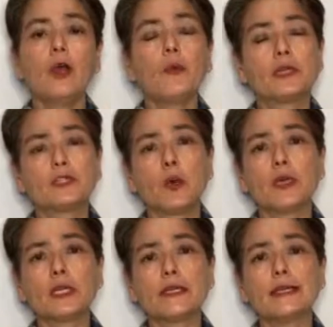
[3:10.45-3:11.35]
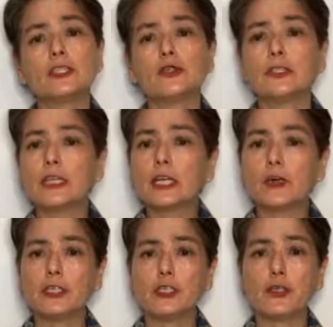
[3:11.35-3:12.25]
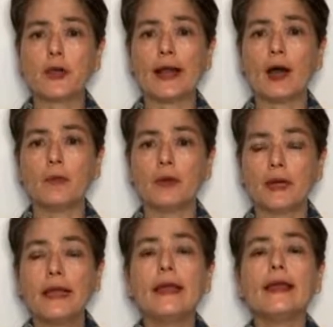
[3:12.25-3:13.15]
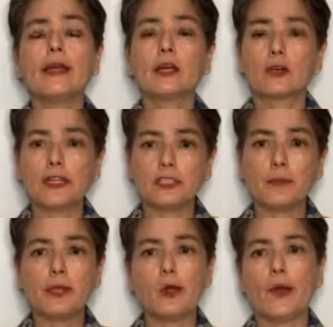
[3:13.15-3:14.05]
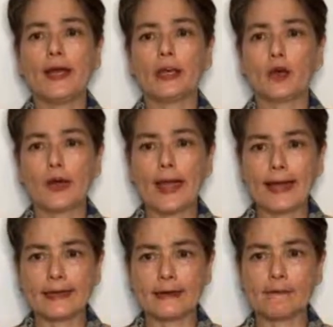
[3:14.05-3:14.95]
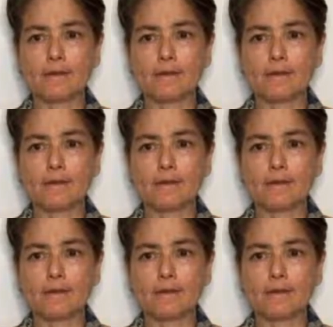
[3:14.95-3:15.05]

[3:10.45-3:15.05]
which is going to lead to decreased urine output, increased BUN, and creatinine.